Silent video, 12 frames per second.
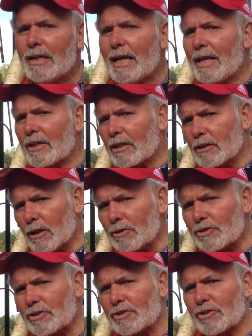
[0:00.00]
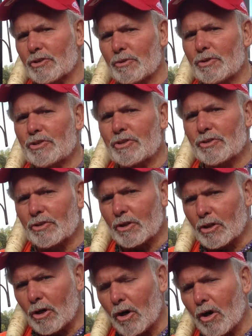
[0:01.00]
And the closest series is the
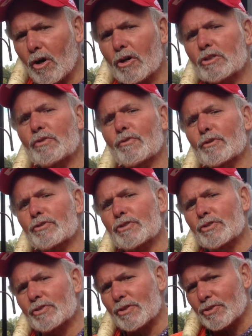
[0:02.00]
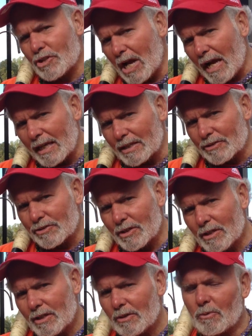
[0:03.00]
Cards versus the Giants.
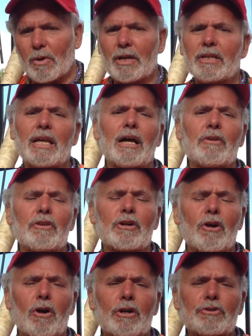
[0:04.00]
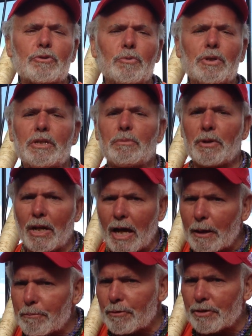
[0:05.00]
Right now, the Cards are winning, but
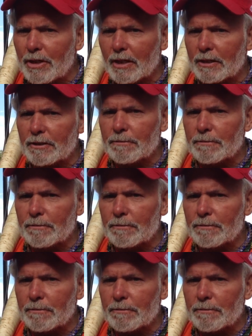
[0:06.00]
I predict,